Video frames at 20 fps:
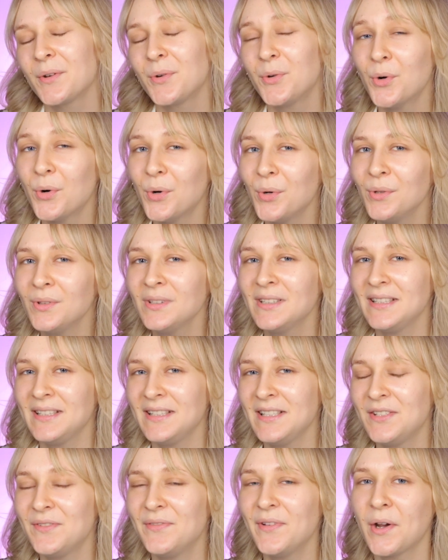gold
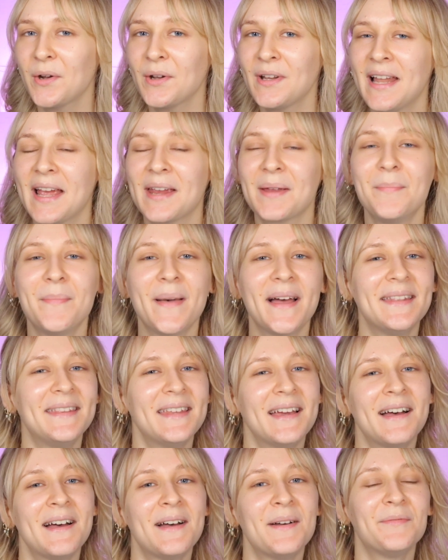is very like
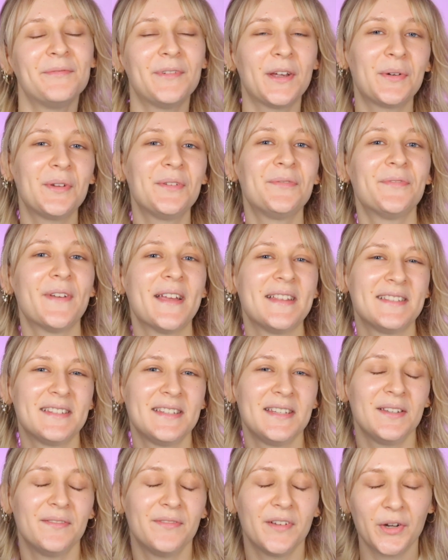madame, very
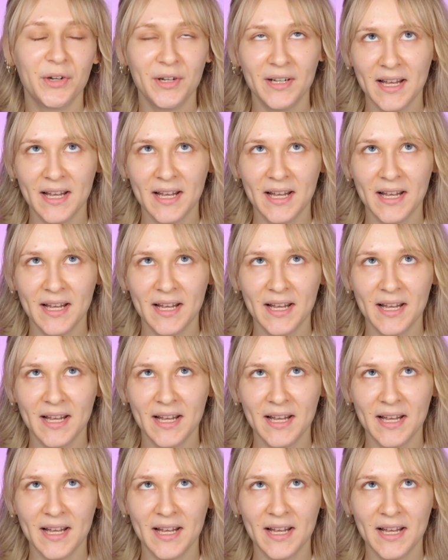fancy, very